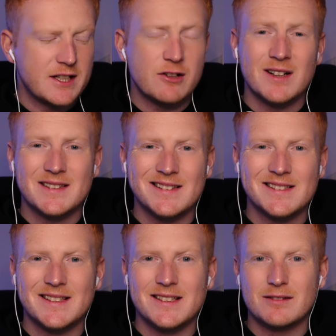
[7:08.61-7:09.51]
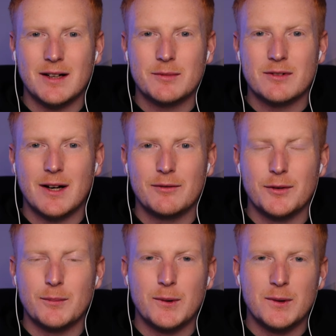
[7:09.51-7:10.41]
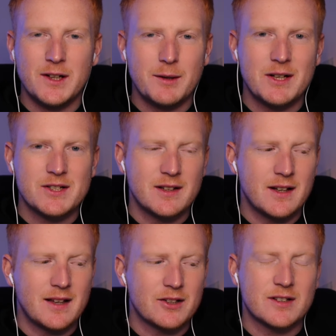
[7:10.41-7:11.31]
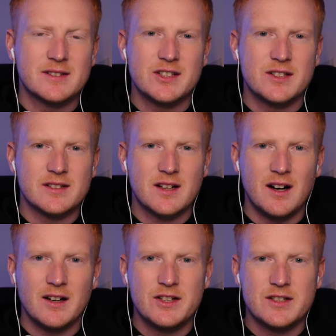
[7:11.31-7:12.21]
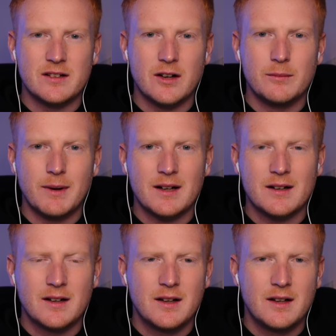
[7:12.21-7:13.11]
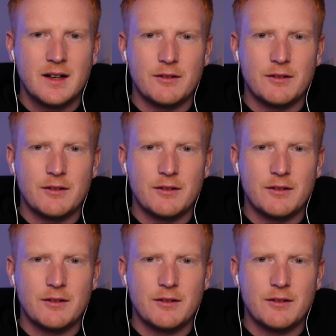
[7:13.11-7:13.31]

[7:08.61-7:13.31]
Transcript: and obviously your identities are wrapped around football, and you mentioned then that transition to college and going back